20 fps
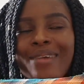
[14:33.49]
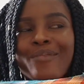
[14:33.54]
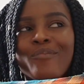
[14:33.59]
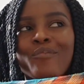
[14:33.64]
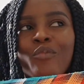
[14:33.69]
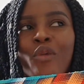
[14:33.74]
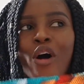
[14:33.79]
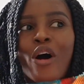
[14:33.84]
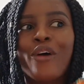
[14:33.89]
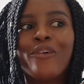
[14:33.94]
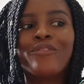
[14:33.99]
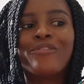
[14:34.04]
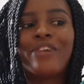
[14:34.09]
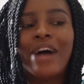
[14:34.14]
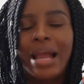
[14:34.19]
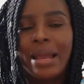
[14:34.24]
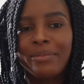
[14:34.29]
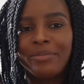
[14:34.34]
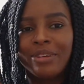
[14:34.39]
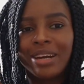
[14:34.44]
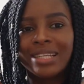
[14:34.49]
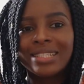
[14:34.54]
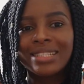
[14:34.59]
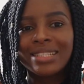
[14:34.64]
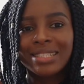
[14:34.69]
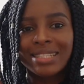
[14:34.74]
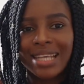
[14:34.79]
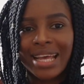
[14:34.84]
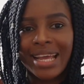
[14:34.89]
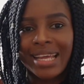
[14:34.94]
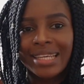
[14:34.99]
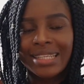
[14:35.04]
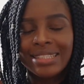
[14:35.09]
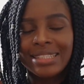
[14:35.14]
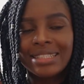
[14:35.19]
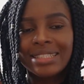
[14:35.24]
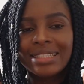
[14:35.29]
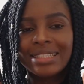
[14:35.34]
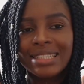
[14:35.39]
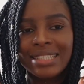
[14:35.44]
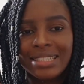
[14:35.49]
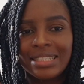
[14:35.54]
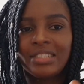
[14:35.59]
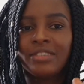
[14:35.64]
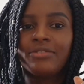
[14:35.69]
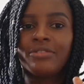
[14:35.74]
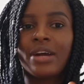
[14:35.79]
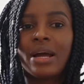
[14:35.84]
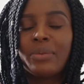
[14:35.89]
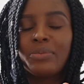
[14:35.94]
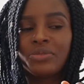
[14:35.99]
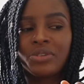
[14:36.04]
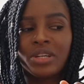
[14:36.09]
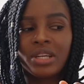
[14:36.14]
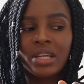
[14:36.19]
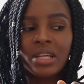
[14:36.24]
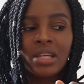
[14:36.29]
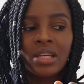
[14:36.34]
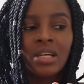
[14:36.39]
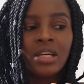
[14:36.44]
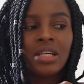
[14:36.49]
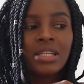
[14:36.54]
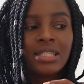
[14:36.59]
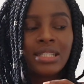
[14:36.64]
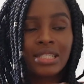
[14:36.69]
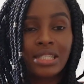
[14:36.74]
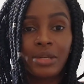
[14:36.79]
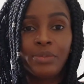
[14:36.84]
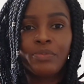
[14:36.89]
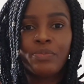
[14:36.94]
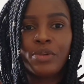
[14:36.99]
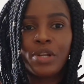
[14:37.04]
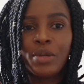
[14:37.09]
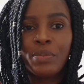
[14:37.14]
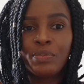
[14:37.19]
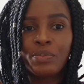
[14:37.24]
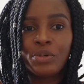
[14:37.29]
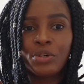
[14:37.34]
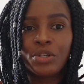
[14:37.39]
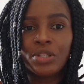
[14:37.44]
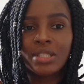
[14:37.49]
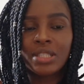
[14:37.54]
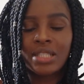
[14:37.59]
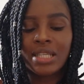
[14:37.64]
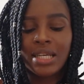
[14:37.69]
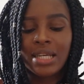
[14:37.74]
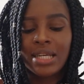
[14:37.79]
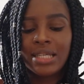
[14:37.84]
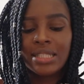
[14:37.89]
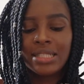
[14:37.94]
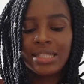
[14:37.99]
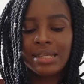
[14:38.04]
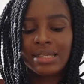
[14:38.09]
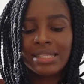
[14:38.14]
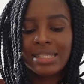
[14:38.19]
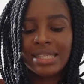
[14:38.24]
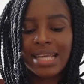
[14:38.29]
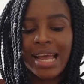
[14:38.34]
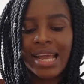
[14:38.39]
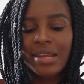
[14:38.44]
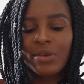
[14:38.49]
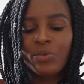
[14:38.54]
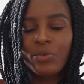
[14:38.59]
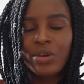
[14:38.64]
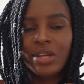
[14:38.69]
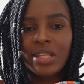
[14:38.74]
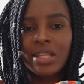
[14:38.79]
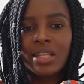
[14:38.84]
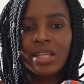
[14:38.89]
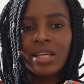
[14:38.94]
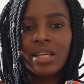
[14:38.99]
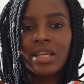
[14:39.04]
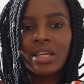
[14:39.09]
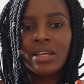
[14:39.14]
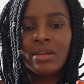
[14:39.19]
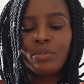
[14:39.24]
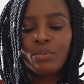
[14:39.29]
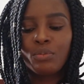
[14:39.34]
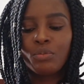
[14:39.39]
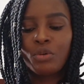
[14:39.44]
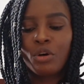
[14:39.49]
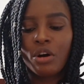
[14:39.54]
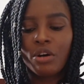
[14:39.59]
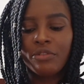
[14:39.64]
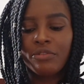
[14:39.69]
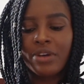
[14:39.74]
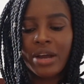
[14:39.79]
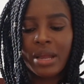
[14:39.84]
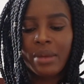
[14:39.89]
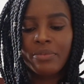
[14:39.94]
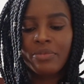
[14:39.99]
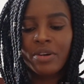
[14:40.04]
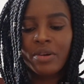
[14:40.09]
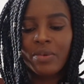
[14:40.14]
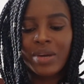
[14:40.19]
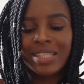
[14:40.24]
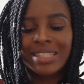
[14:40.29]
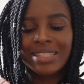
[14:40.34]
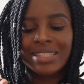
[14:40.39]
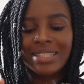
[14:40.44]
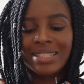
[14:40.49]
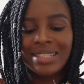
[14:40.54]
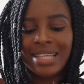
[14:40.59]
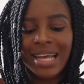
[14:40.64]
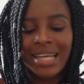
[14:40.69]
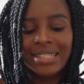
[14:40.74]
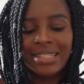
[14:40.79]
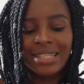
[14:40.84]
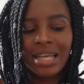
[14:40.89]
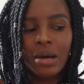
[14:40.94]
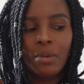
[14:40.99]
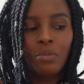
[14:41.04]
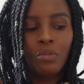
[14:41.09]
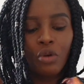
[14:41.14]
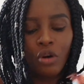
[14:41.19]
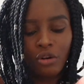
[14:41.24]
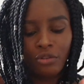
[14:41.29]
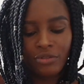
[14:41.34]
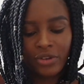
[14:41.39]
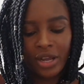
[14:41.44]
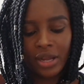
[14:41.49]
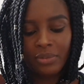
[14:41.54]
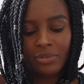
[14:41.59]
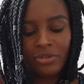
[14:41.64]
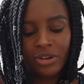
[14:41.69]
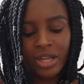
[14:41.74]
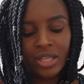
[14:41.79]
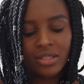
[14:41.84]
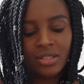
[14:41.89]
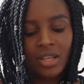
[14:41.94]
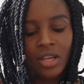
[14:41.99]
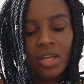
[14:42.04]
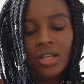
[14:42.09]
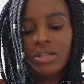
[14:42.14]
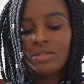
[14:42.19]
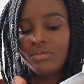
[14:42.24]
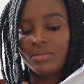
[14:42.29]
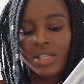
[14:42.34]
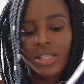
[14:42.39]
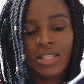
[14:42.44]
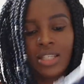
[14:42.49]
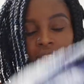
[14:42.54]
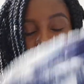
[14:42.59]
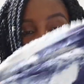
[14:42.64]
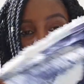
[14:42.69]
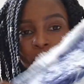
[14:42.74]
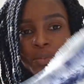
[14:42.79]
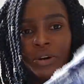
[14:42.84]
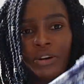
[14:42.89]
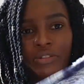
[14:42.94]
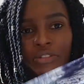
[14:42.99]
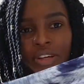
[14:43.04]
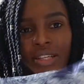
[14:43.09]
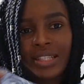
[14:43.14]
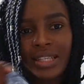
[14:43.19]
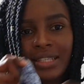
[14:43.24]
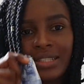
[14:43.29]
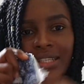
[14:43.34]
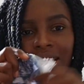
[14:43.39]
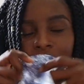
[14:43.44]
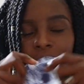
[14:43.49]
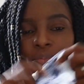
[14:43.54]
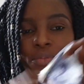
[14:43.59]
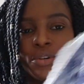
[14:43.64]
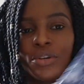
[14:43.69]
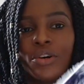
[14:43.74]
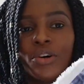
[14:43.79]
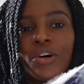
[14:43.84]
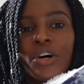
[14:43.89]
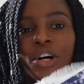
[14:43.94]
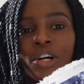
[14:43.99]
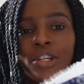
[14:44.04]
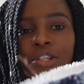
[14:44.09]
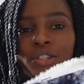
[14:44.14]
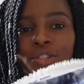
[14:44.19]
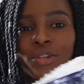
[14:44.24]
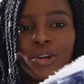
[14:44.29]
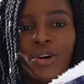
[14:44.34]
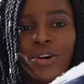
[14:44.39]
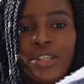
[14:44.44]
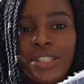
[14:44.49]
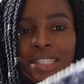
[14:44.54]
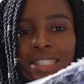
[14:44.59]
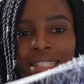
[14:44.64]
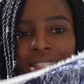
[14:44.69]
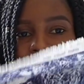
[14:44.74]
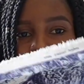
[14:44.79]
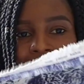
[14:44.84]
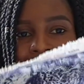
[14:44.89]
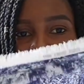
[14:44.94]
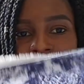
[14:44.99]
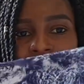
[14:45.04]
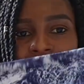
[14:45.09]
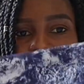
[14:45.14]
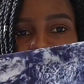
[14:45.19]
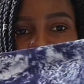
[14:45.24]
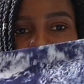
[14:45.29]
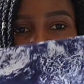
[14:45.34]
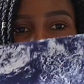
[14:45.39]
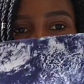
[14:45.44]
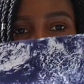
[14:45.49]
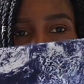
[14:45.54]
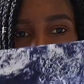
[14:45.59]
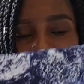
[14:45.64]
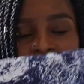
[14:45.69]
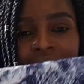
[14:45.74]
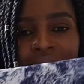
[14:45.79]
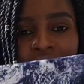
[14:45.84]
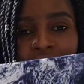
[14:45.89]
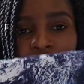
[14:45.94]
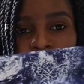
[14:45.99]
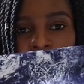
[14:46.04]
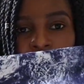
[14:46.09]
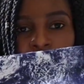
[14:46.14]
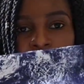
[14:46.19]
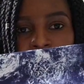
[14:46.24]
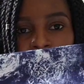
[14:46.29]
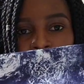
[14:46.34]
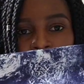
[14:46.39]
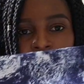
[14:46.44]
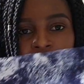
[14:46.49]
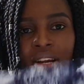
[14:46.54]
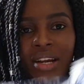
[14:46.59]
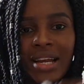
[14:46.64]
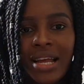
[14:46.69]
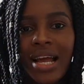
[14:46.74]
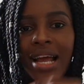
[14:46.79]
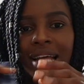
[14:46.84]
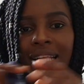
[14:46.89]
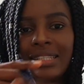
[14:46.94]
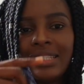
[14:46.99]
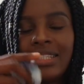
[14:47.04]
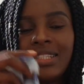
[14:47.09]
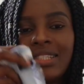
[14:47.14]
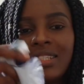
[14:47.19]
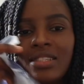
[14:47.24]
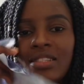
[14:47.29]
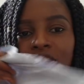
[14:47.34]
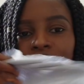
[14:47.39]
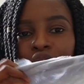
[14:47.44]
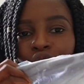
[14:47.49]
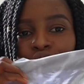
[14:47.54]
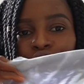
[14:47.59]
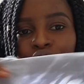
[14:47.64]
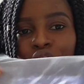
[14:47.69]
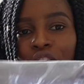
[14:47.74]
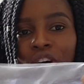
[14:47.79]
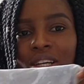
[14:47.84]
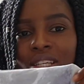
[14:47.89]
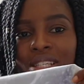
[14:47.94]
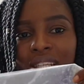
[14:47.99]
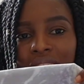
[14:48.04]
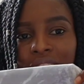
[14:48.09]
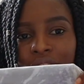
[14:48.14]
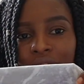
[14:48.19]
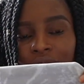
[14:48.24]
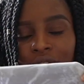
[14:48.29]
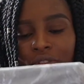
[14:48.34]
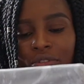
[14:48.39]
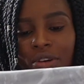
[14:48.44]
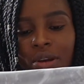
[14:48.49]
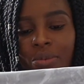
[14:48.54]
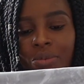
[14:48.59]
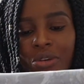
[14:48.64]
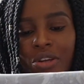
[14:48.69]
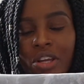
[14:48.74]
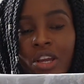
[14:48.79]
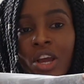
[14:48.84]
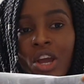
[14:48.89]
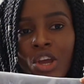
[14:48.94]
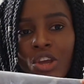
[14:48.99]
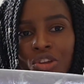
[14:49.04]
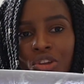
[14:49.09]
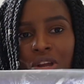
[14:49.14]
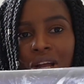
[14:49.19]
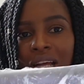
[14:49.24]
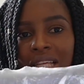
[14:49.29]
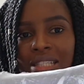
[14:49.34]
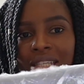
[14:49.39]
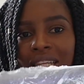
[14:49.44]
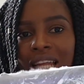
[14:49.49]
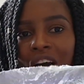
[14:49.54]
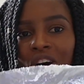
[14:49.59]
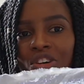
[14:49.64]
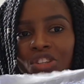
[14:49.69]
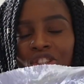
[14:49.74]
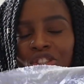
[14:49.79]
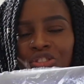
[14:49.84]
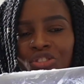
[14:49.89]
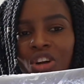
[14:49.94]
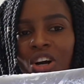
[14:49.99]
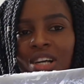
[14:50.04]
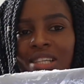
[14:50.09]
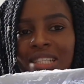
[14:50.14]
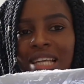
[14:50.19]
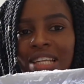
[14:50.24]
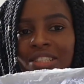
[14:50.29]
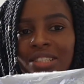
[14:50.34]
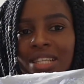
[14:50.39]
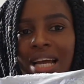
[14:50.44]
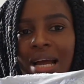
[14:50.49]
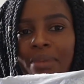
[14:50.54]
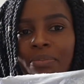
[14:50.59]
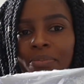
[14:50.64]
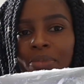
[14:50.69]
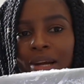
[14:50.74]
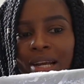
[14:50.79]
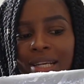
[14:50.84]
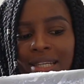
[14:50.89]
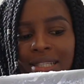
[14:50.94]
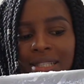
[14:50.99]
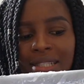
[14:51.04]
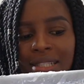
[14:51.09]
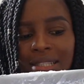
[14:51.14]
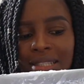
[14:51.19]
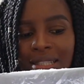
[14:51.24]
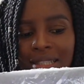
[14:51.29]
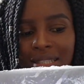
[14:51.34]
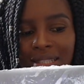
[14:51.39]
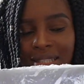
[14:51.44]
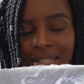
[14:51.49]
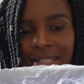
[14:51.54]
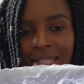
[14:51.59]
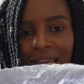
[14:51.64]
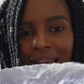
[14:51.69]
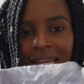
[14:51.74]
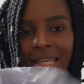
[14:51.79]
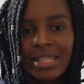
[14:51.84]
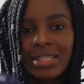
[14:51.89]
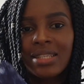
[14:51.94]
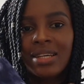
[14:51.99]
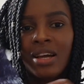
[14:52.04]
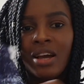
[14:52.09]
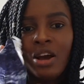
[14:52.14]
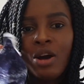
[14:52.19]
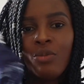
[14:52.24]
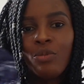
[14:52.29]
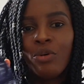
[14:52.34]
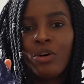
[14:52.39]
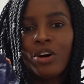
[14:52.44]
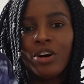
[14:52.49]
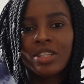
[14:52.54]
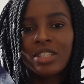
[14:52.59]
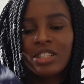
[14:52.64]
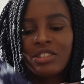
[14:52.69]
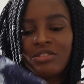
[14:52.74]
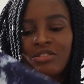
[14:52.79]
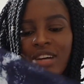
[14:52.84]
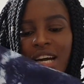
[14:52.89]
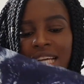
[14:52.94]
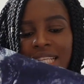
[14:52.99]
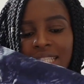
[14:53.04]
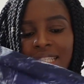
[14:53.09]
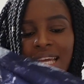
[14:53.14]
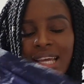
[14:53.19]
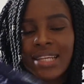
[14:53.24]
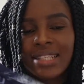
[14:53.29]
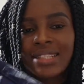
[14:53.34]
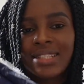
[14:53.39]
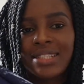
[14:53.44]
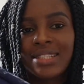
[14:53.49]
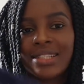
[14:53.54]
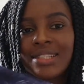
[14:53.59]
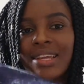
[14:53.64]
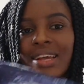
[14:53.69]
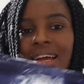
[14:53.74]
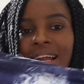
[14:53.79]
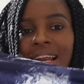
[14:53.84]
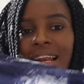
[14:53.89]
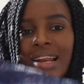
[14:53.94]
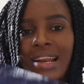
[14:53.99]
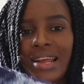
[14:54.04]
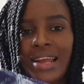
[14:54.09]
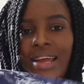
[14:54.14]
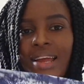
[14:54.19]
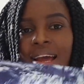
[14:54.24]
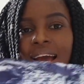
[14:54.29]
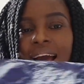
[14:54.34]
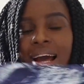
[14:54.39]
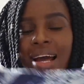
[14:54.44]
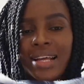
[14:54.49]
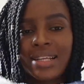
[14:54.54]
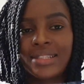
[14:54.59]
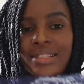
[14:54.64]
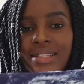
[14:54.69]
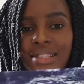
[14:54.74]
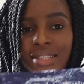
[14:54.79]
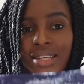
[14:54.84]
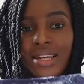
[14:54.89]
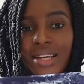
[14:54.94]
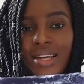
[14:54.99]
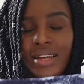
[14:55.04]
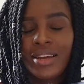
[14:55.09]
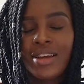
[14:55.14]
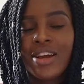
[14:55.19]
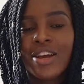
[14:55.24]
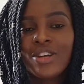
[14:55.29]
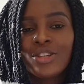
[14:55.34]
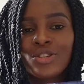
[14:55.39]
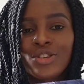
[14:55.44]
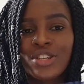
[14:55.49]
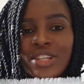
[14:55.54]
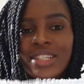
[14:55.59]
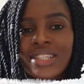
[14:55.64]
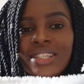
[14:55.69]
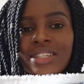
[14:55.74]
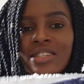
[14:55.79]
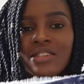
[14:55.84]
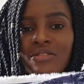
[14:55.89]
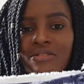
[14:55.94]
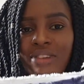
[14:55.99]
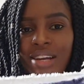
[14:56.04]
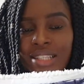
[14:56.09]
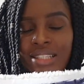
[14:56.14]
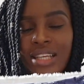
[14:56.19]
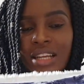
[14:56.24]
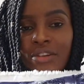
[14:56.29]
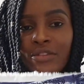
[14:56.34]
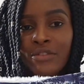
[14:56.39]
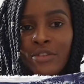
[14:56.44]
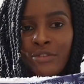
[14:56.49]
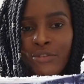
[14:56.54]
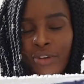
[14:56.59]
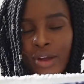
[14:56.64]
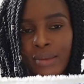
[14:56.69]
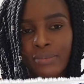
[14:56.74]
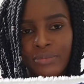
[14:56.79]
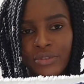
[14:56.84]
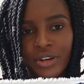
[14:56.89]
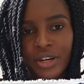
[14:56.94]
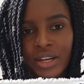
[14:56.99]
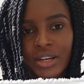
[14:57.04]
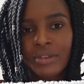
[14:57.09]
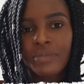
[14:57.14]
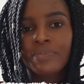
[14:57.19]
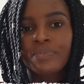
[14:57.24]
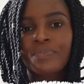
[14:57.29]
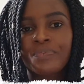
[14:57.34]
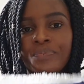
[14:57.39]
more vibrant side in the fabric. Simply put, the side with the more vibrant, where the designs are more vibrant, this is a perfect example. So this is the right side of the fabric and this is the wrong side of the fabric. You can see that on the wrong side you can barely see the design, but on the right side it is clear as day. So this is the right side of the fabric.